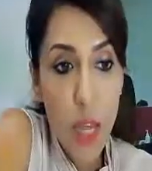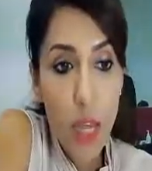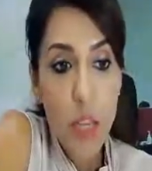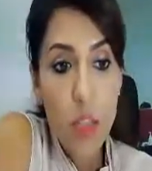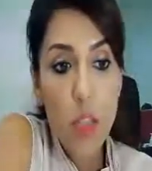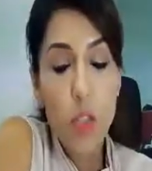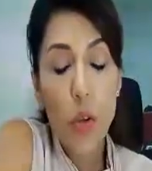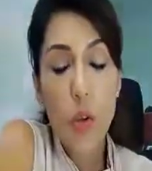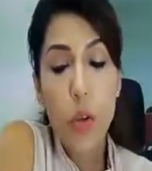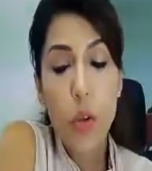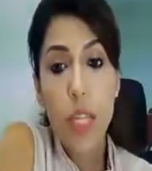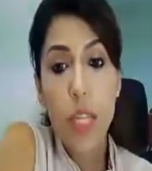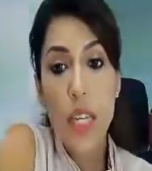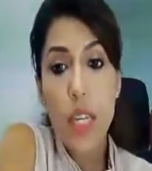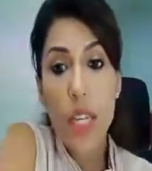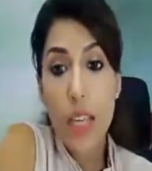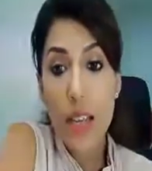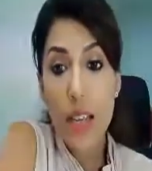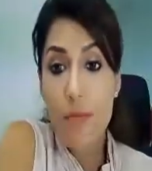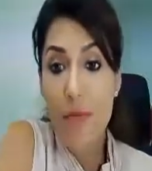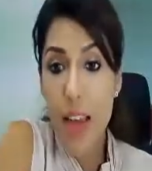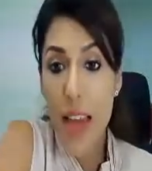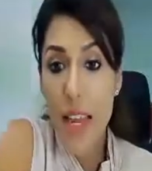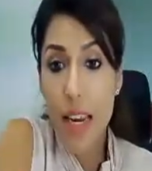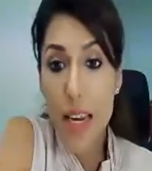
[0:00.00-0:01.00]
so in the
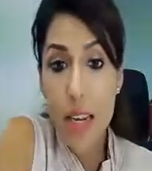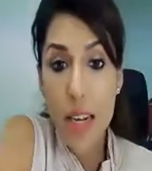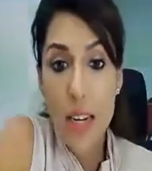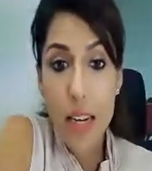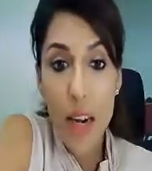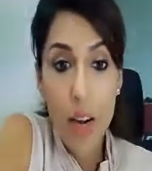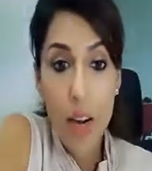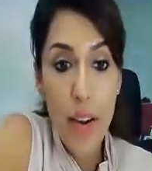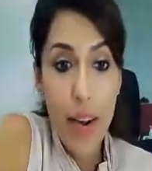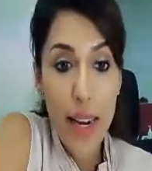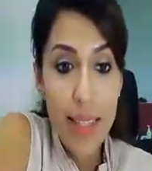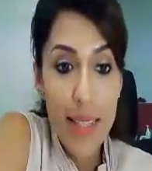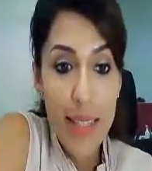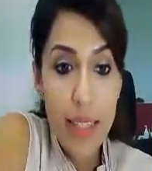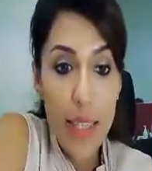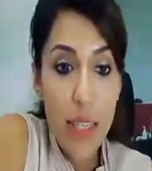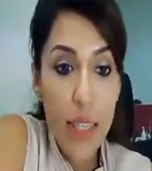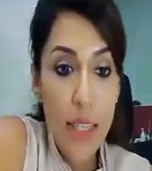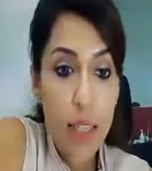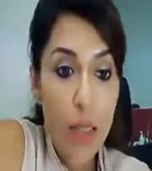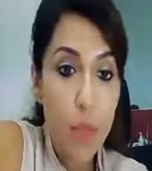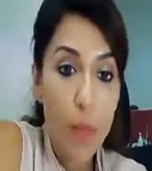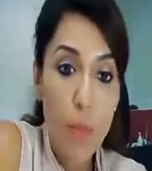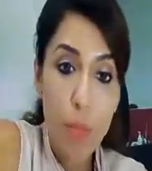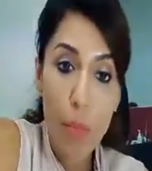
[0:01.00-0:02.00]
event a
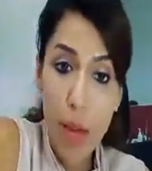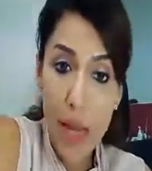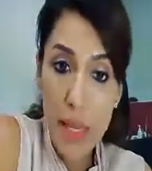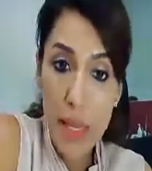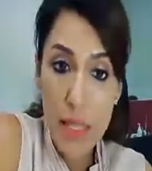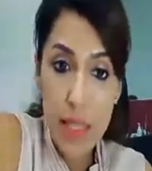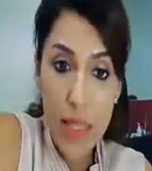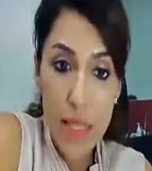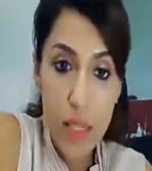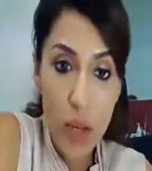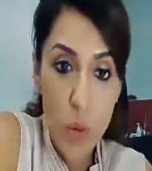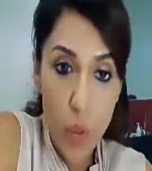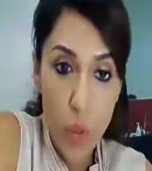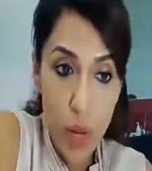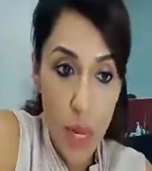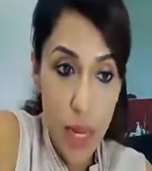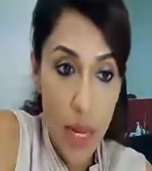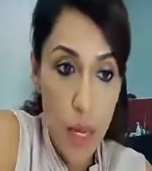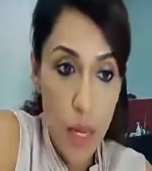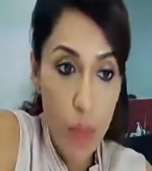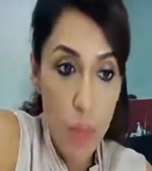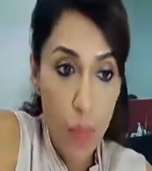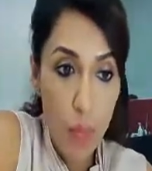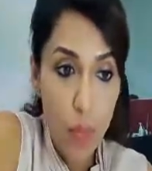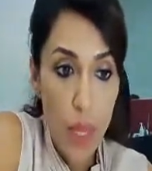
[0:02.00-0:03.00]
director passes
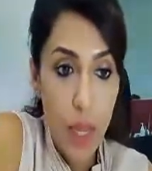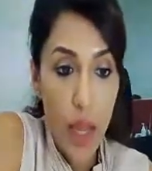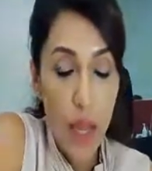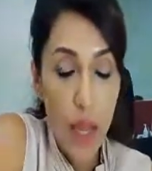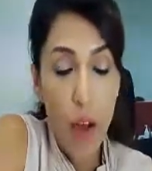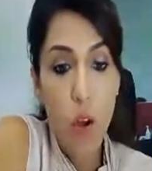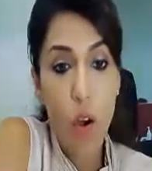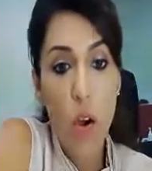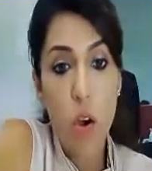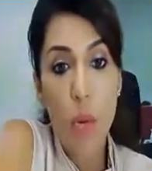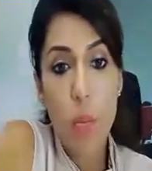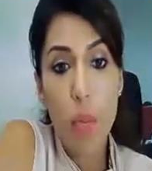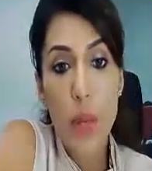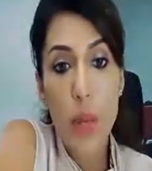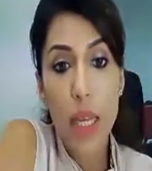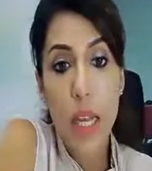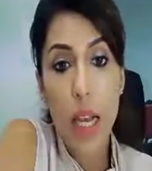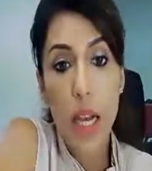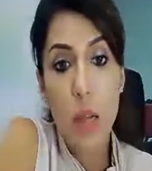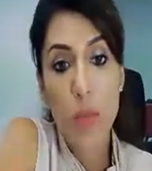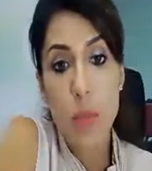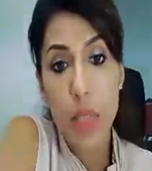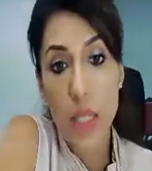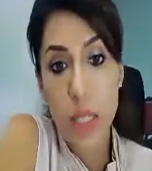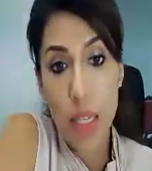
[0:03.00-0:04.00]
away or
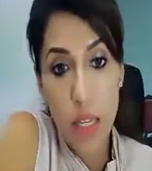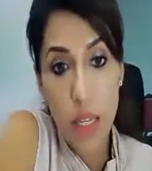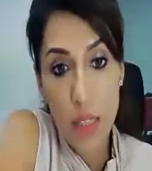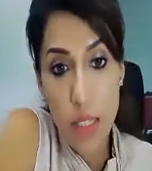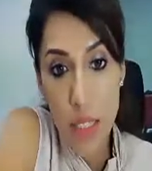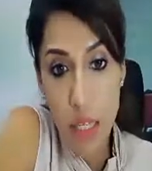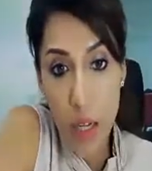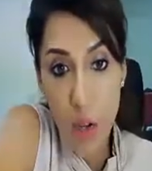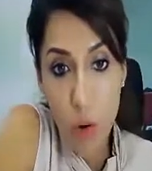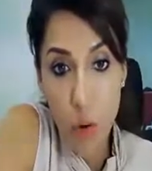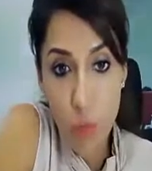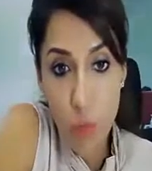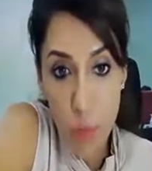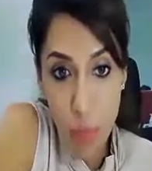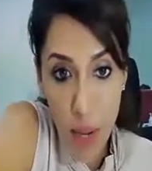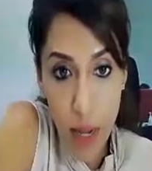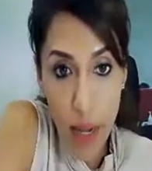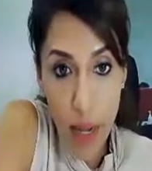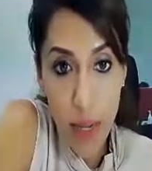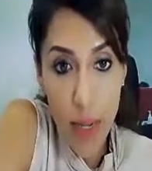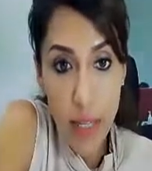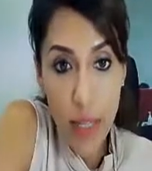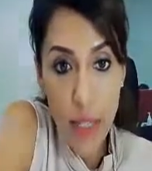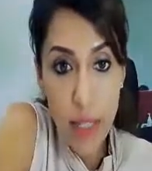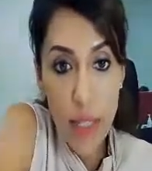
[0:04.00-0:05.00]
becomes an unsound
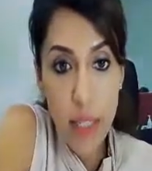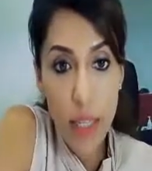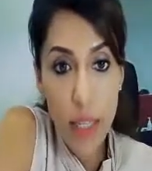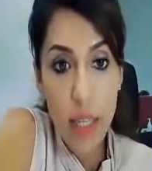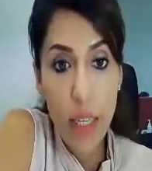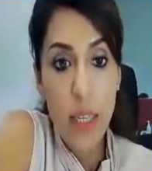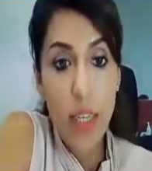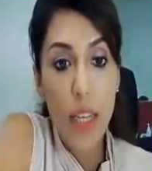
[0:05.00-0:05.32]
mind,